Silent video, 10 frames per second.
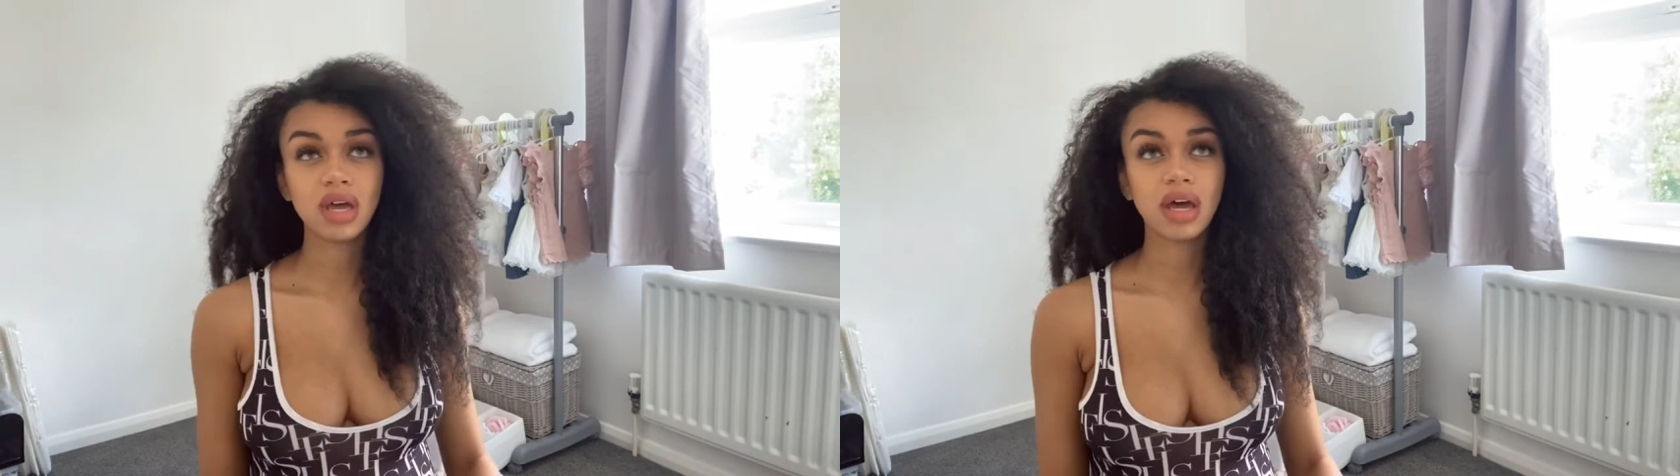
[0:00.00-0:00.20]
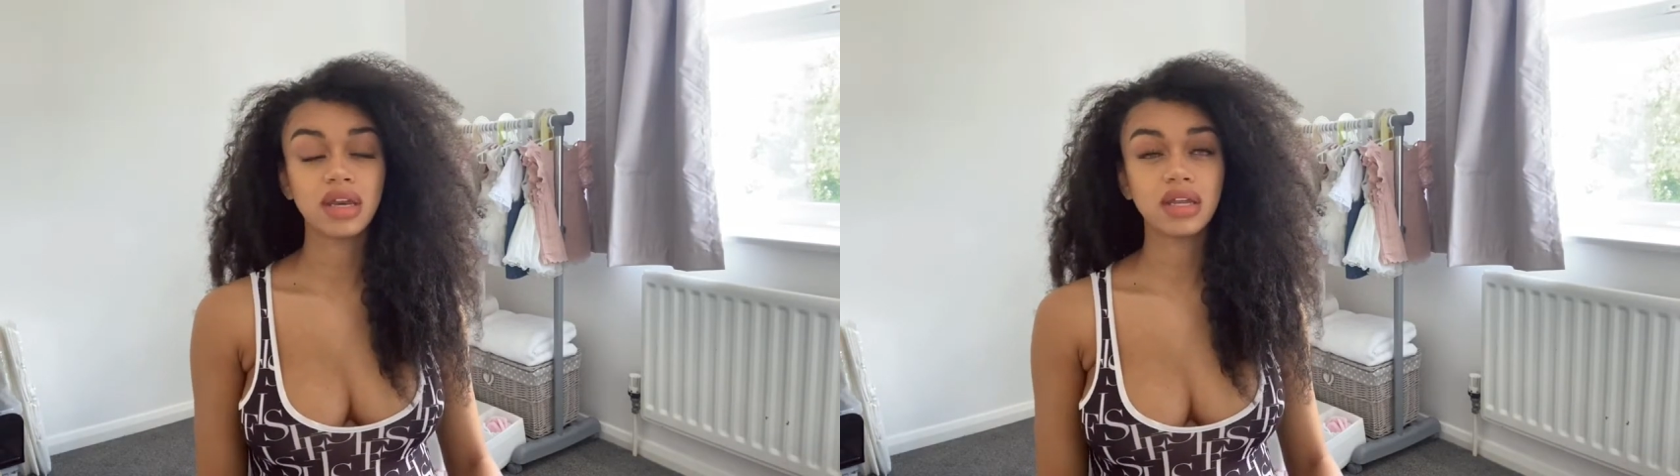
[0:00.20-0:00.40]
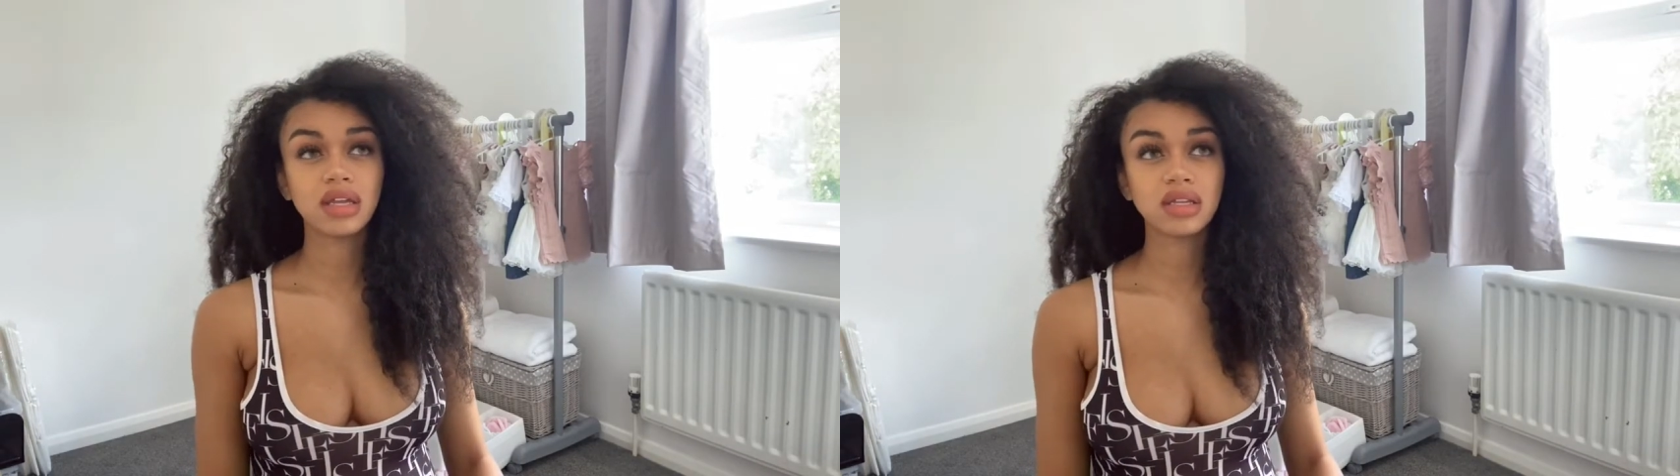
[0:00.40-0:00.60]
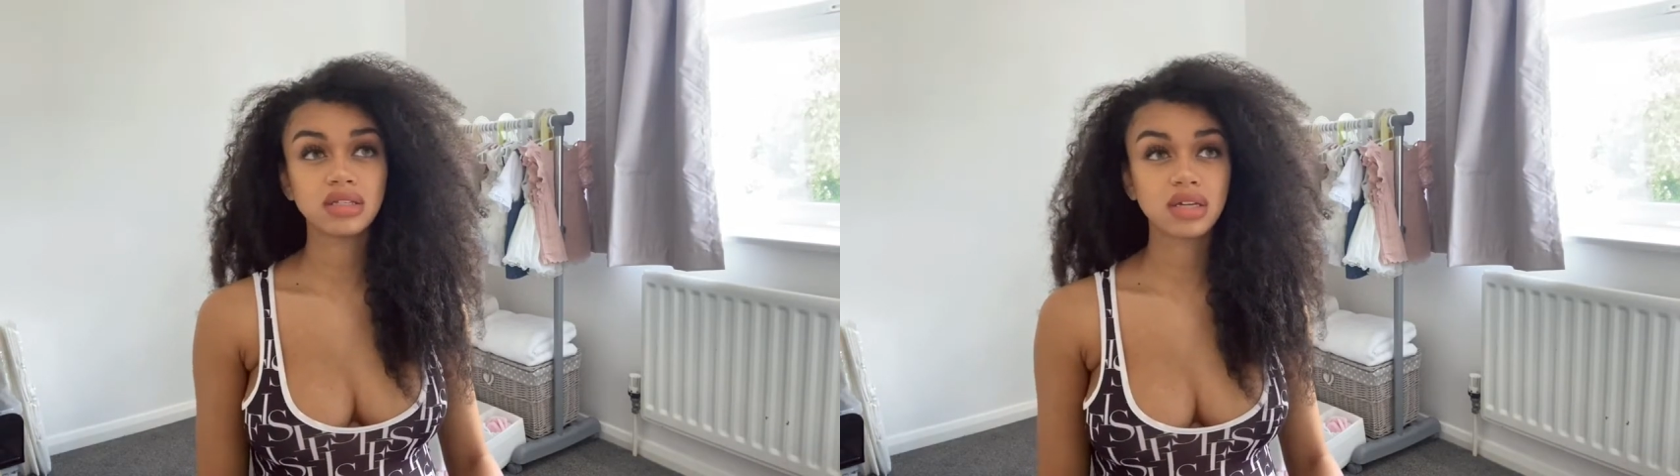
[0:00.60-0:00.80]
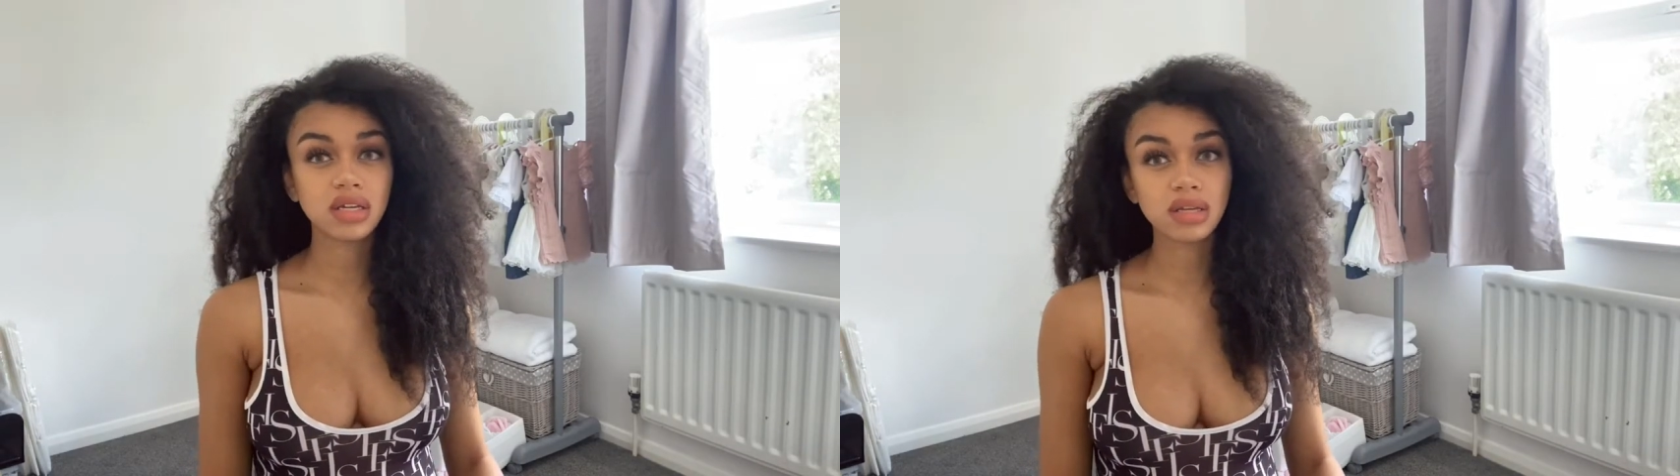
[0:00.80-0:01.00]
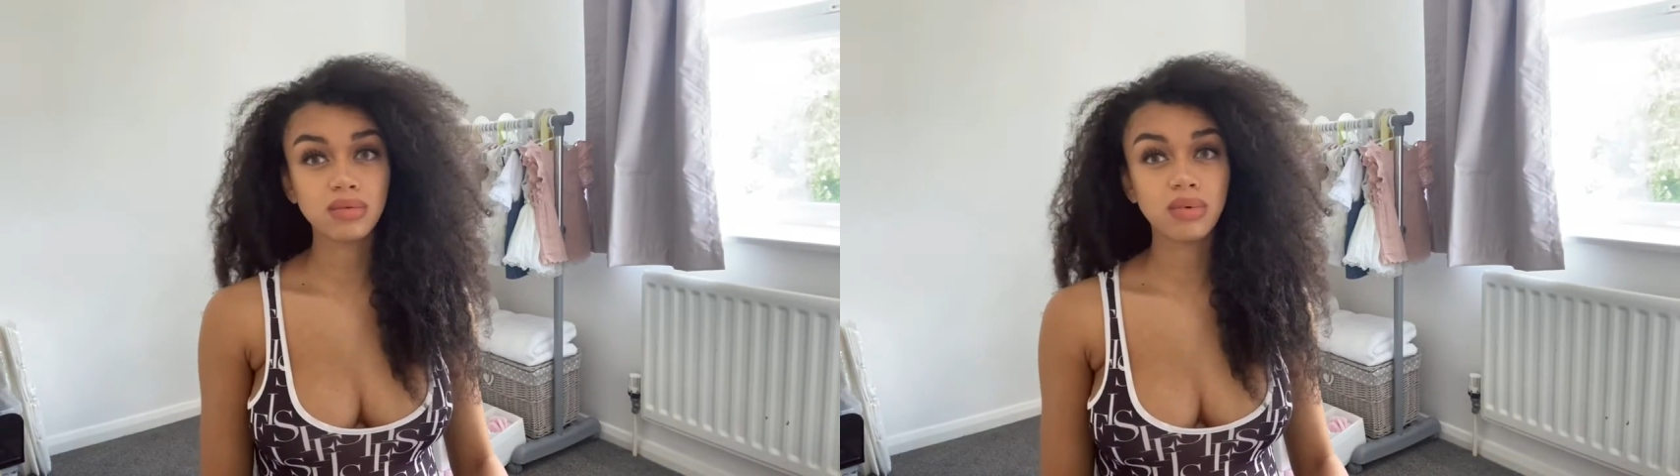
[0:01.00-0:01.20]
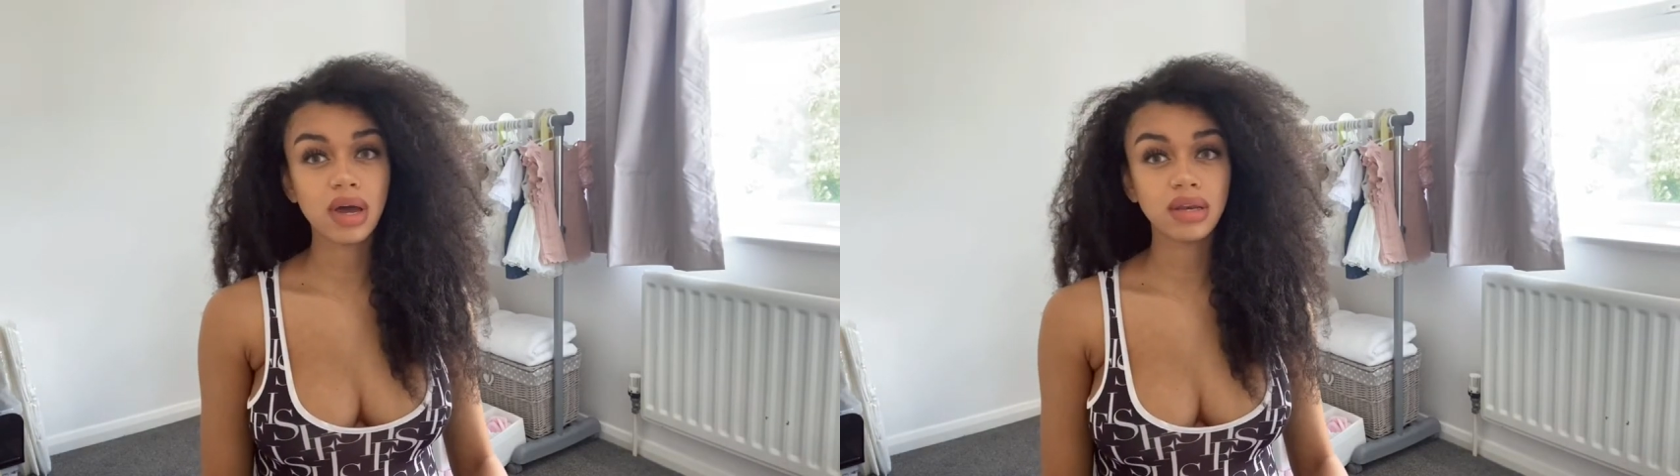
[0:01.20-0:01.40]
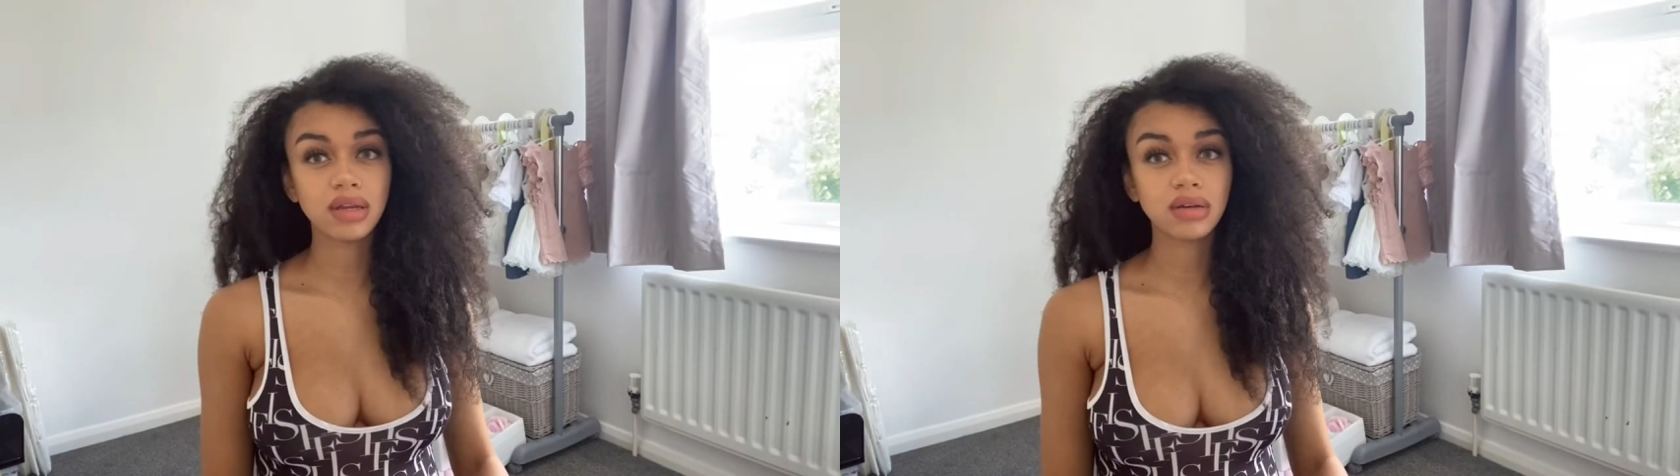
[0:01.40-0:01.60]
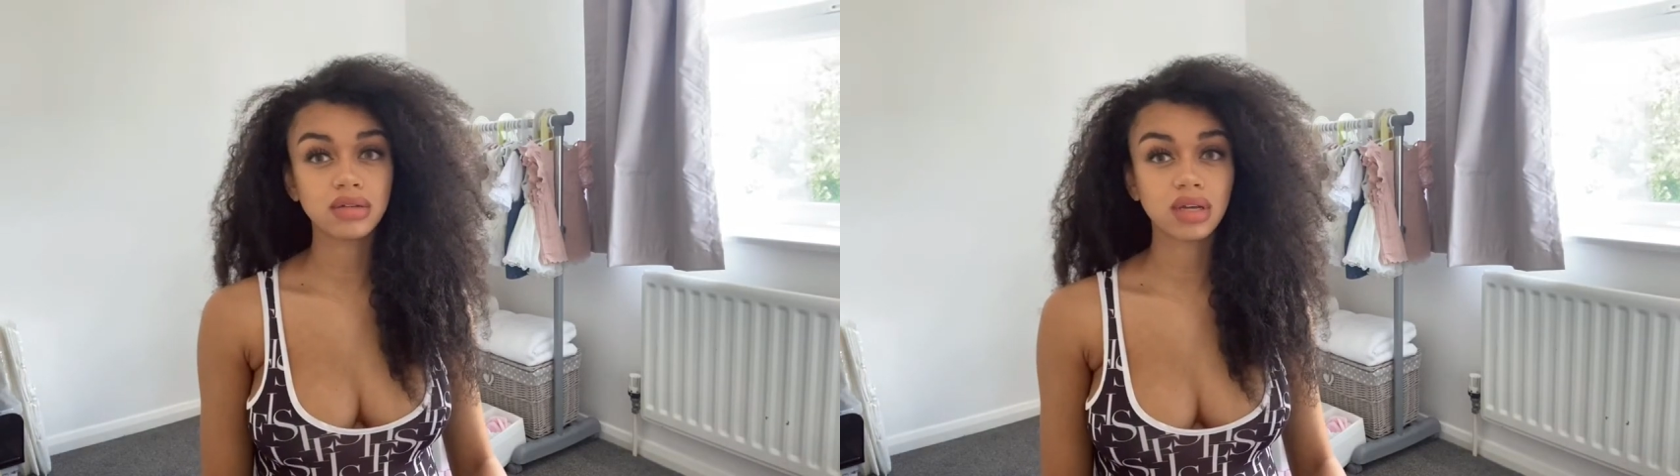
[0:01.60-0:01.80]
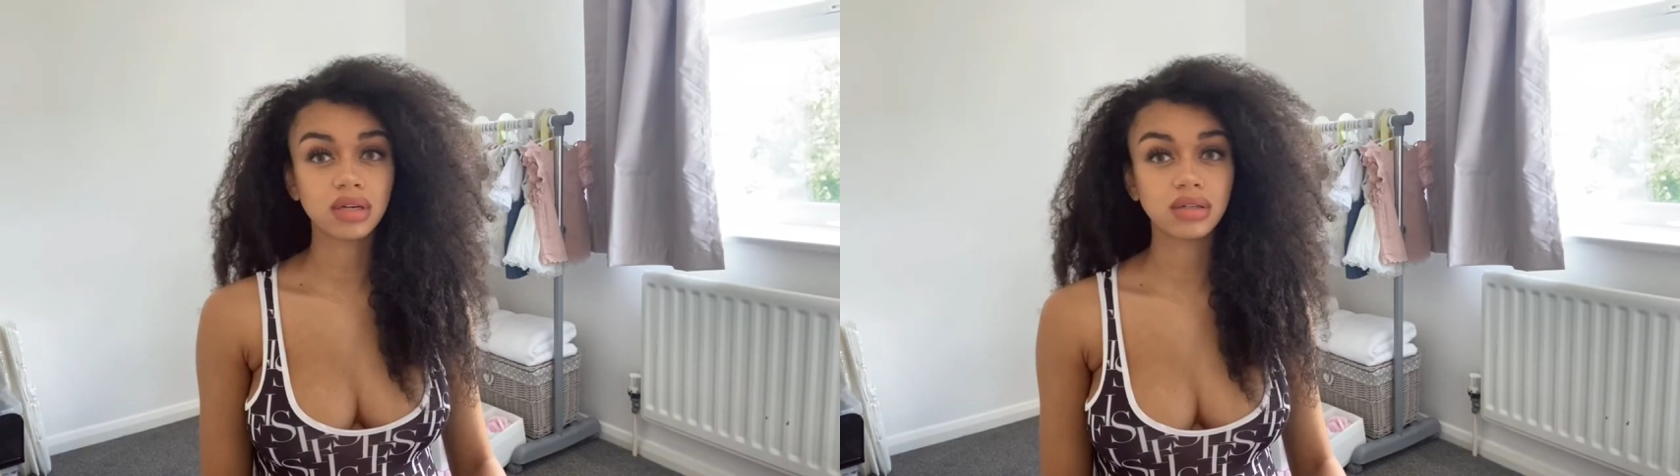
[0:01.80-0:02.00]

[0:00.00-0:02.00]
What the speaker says: and it suddenly went, and I was like